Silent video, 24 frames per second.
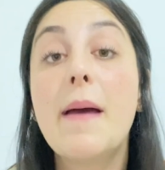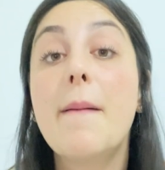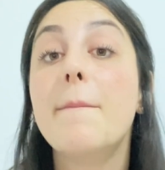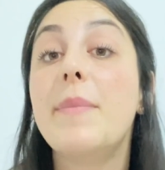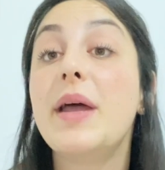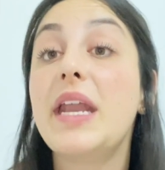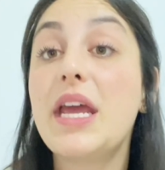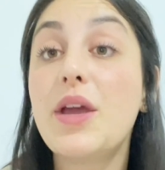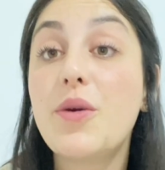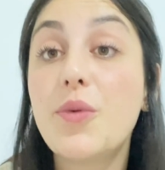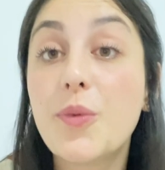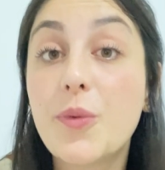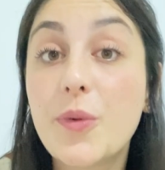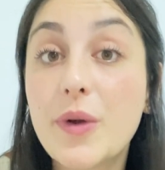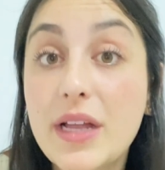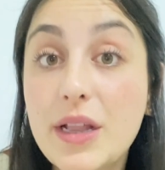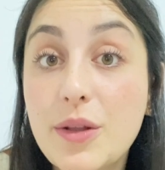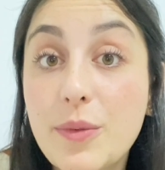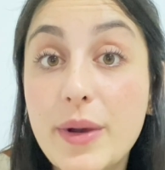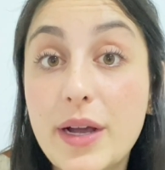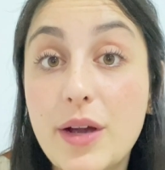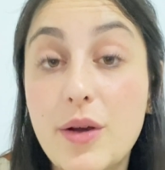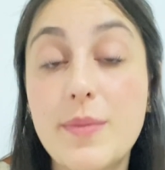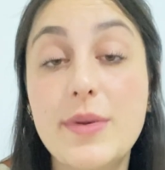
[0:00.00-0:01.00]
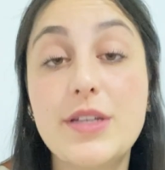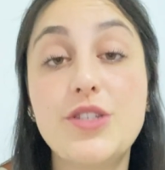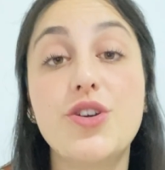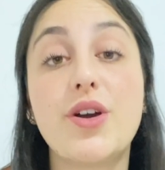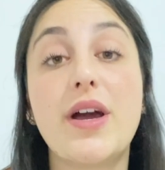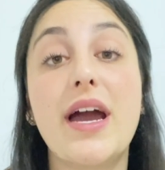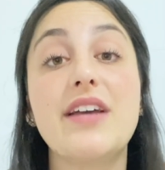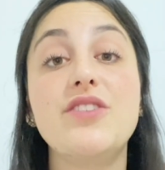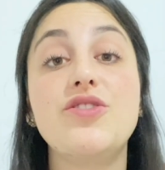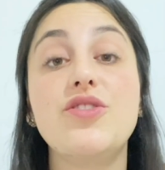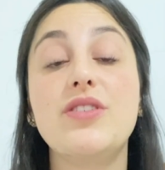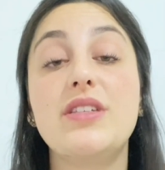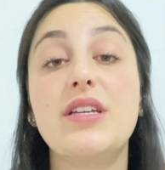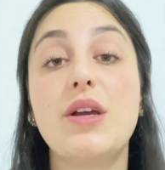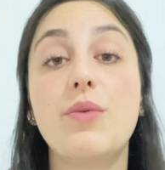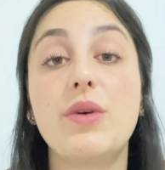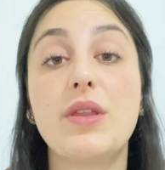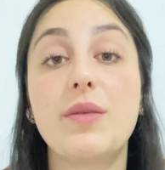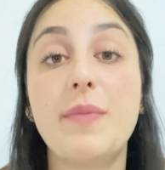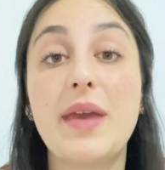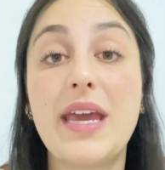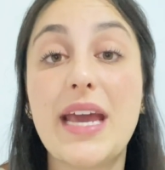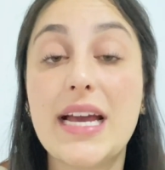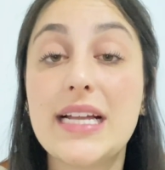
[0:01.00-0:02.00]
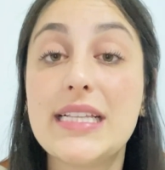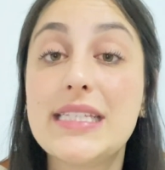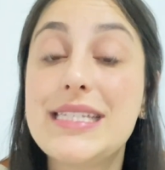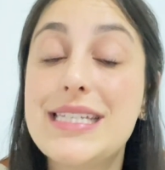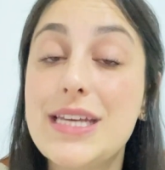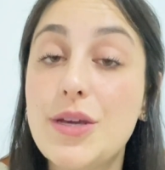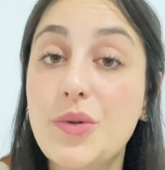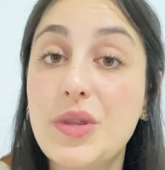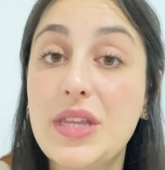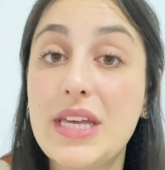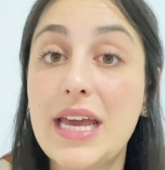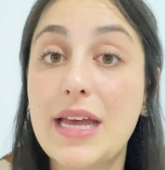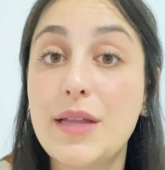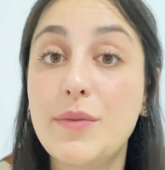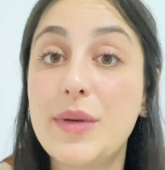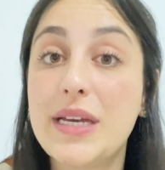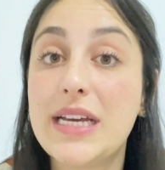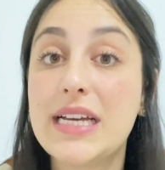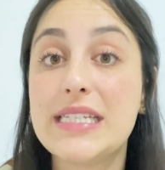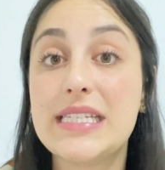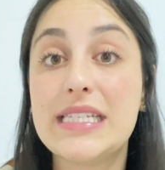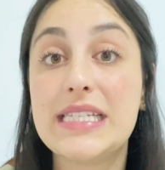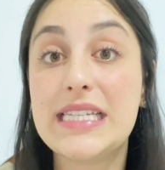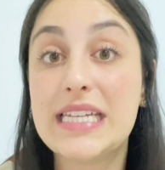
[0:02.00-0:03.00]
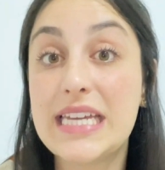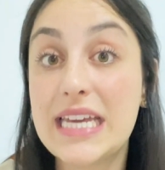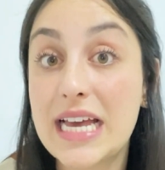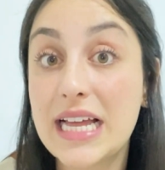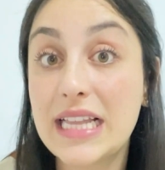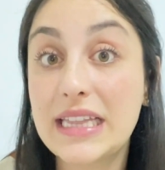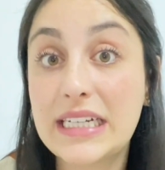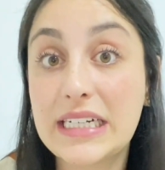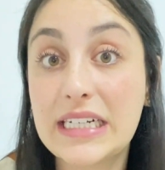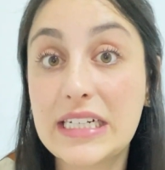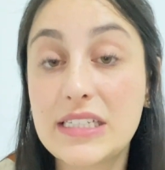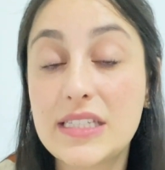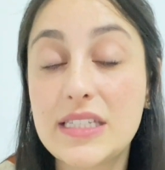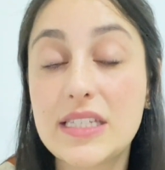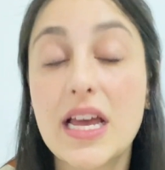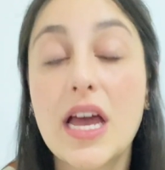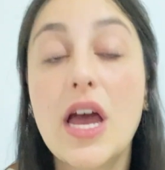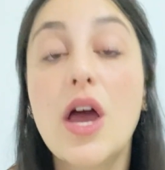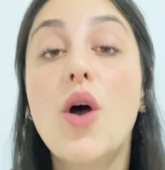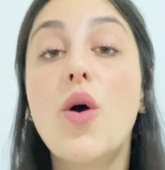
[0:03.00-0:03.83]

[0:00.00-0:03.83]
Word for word: But I really recommend you guys to stay with me until the end because the alerts